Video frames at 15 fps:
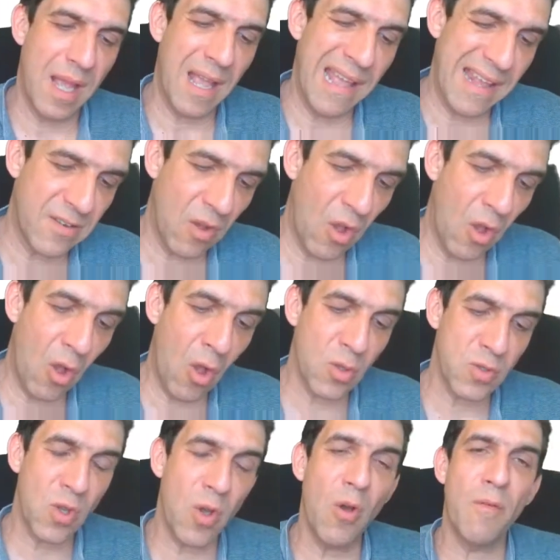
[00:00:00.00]
And
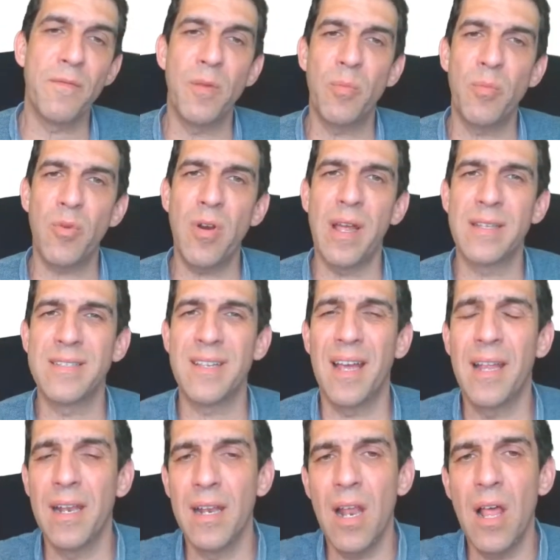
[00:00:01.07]
hot off the press,
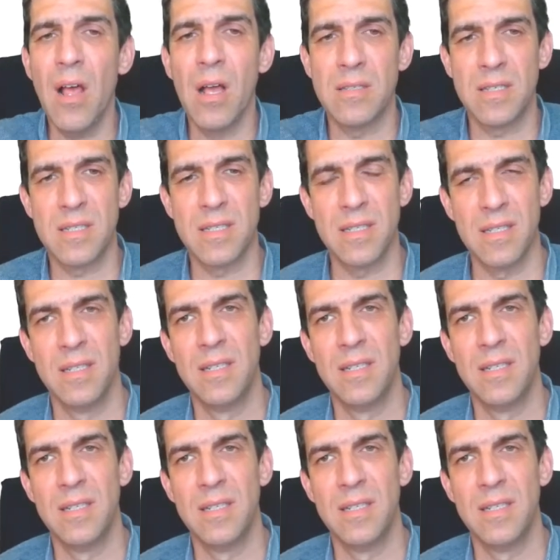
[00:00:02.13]
at last,